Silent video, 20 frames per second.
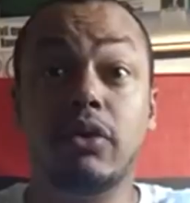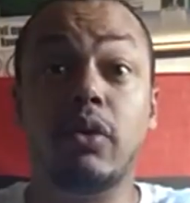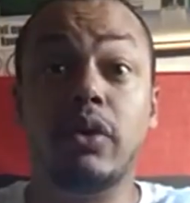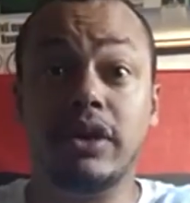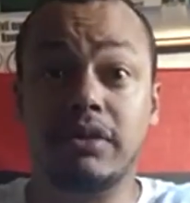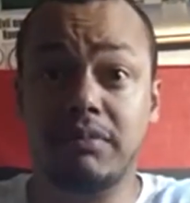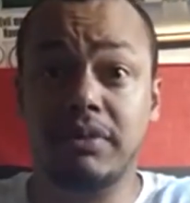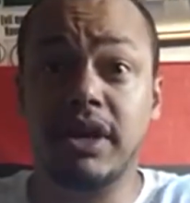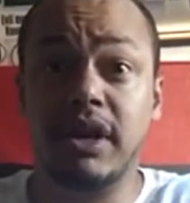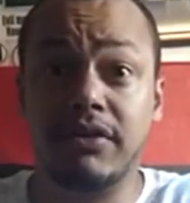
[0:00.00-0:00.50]
going
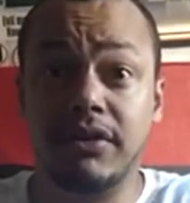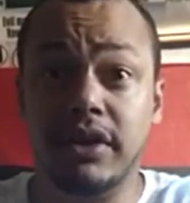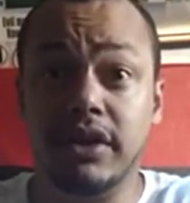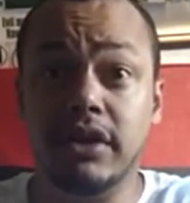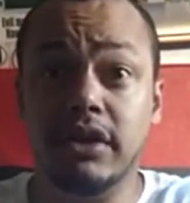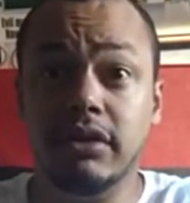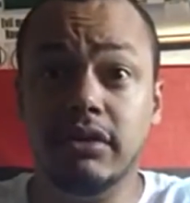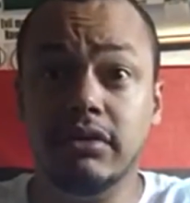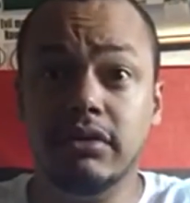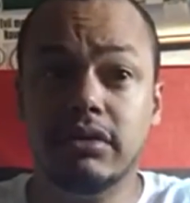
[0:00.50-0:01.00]
to be on the
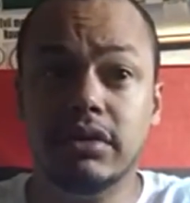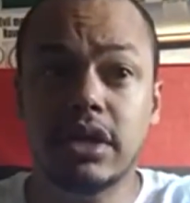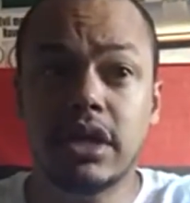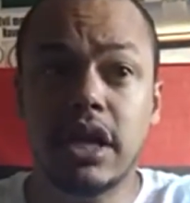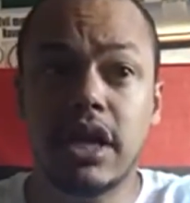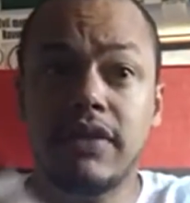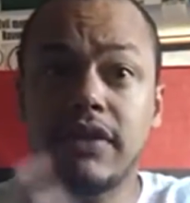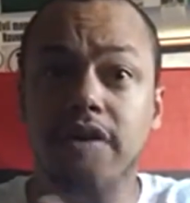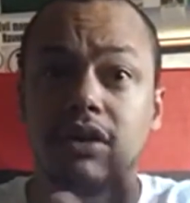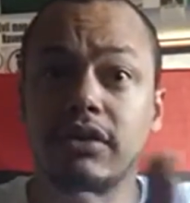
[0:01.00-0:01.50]
news,
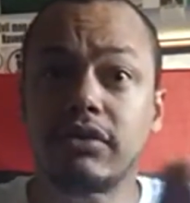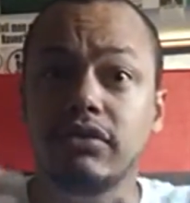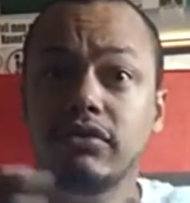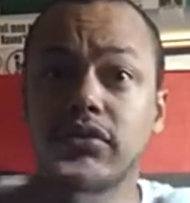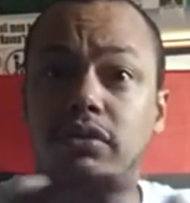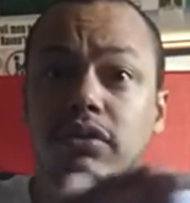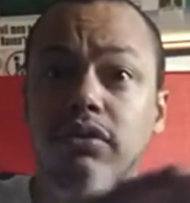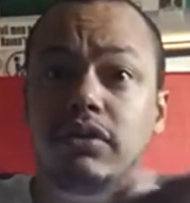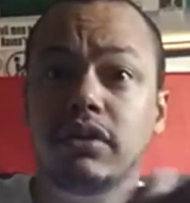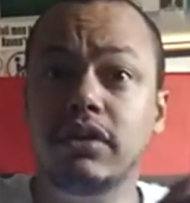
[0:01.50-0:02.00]
and the news
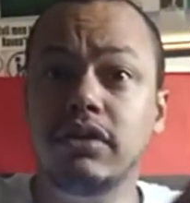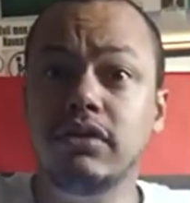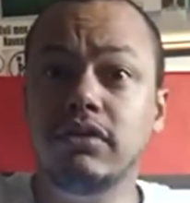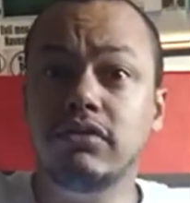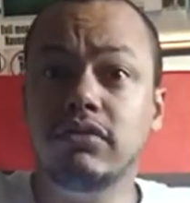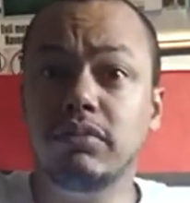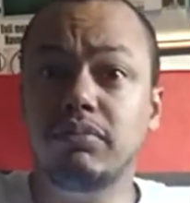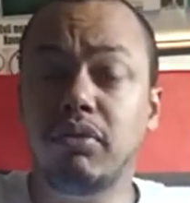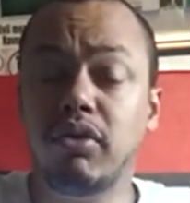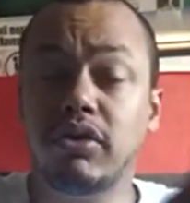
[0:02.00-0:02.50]

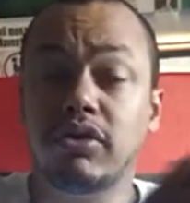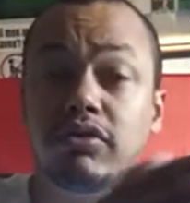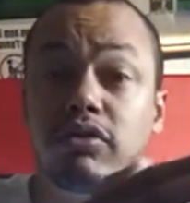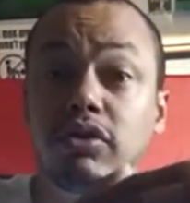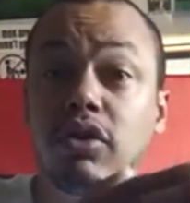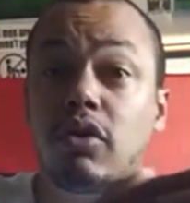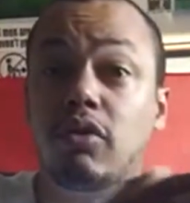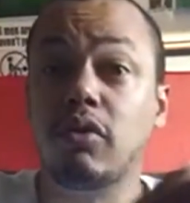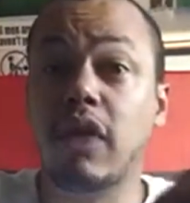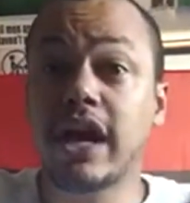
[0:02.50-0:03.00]
reporters will
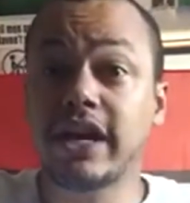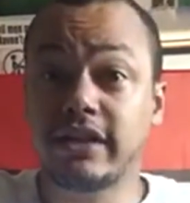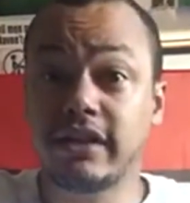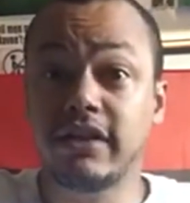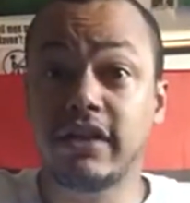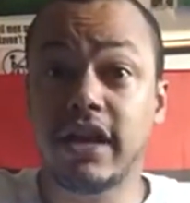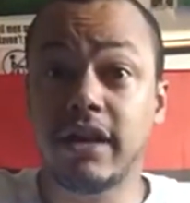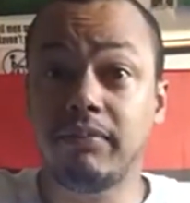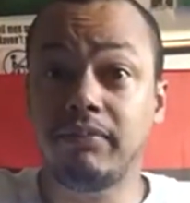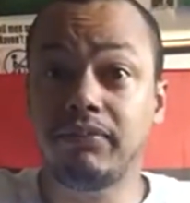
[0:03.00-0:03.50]
go right to
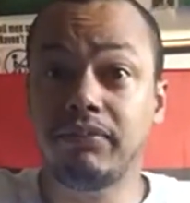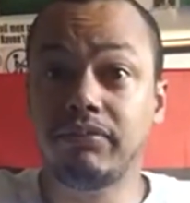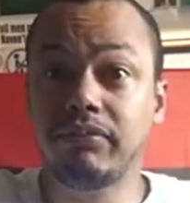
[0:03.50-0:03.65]
them.